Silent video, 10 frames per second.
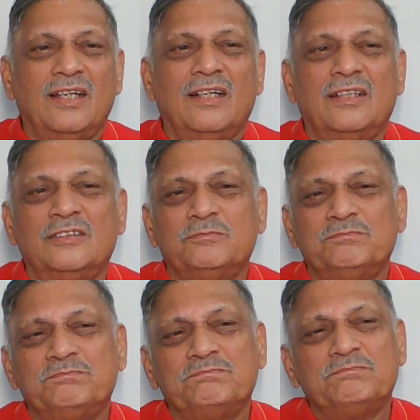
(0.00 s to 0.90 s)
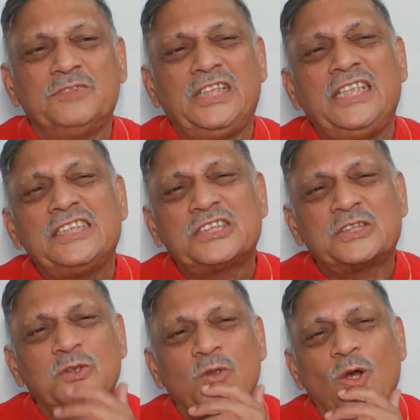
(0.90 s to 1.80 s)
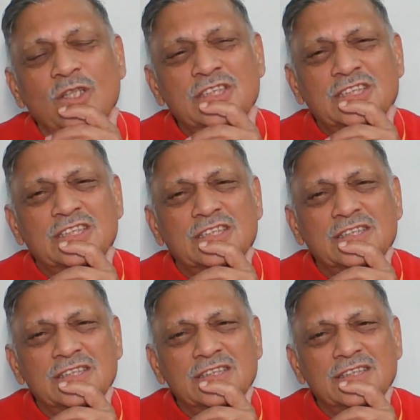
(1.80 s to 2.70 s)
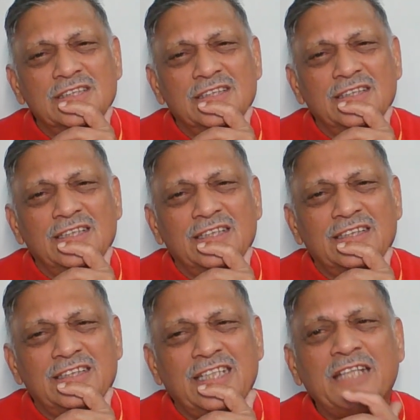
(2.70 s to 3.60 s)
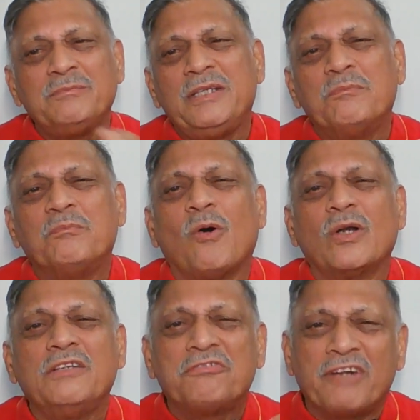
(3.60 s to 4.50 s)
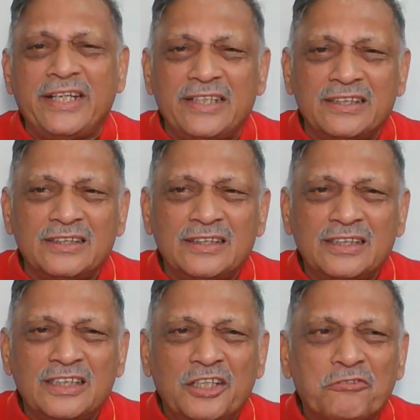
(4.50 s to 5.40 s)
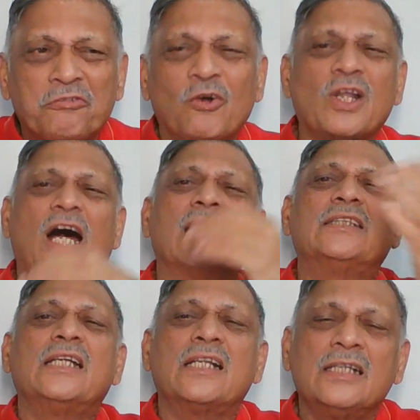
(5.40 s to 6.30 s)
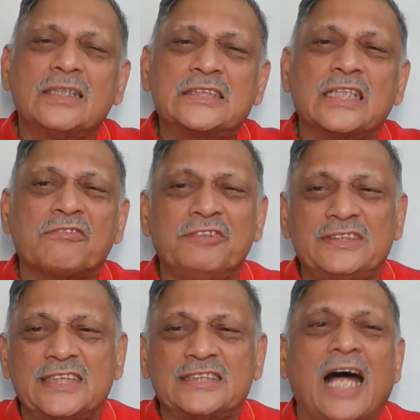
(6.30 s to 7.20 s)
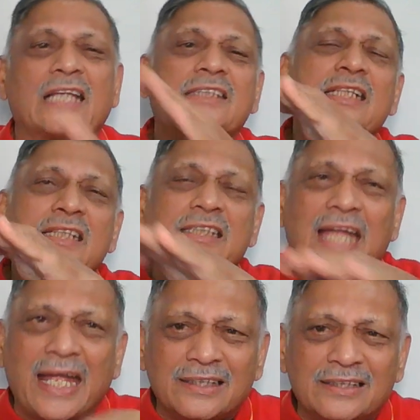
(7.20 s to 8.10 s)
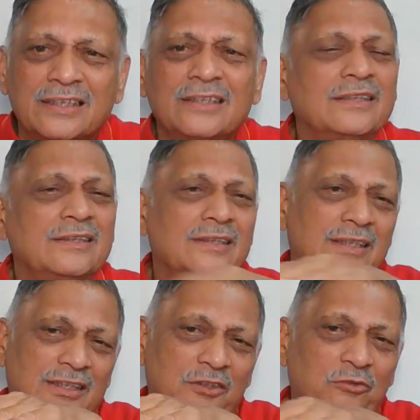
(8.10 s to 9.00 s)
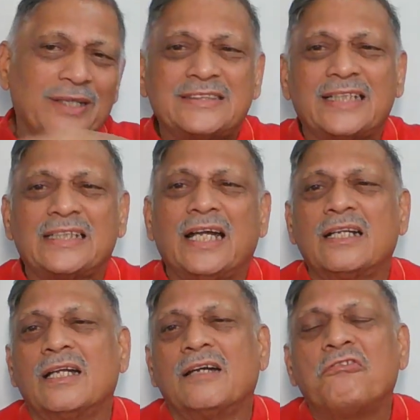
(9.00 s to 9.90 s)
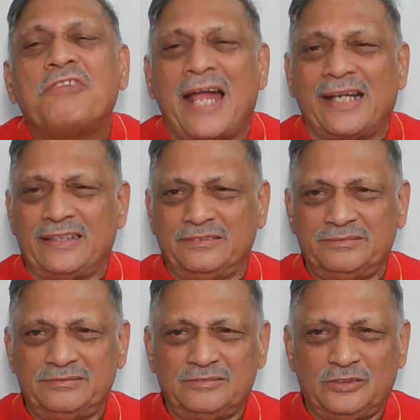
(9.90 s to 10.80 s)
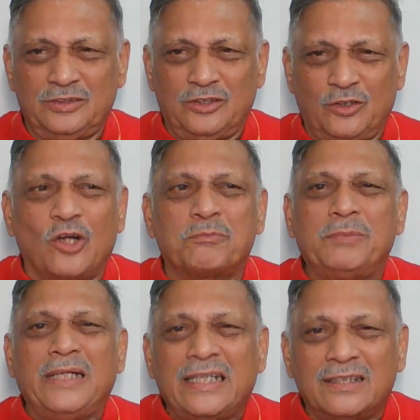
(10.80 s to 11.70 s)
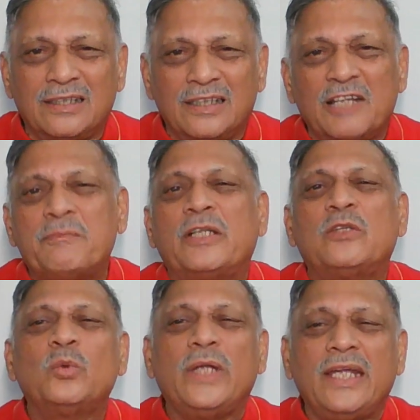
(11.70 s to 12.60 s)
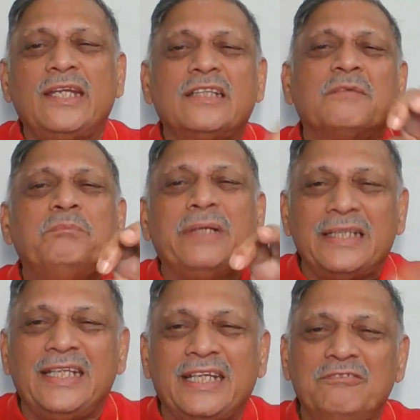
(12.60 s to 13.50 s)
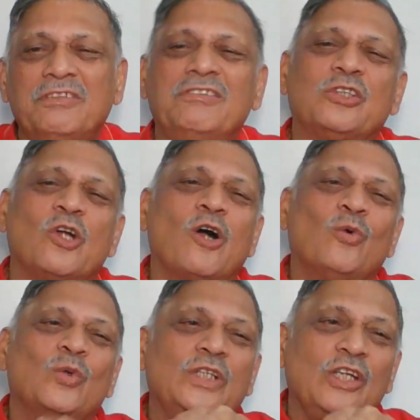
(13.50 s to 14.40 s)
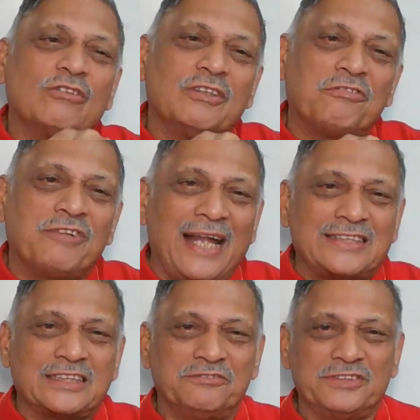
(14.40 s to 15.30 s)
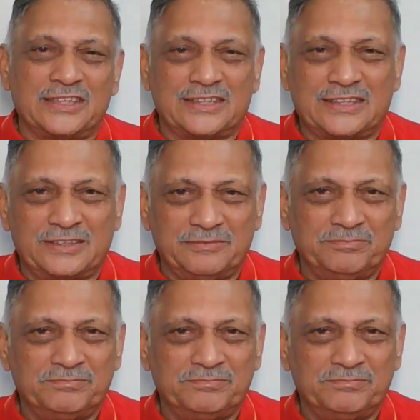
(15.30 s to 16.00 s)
Uh, these laws can be modified for other surfaces other than the ones that are flat or plane. But today, in the beginning, we will talk only of the flat surfaces.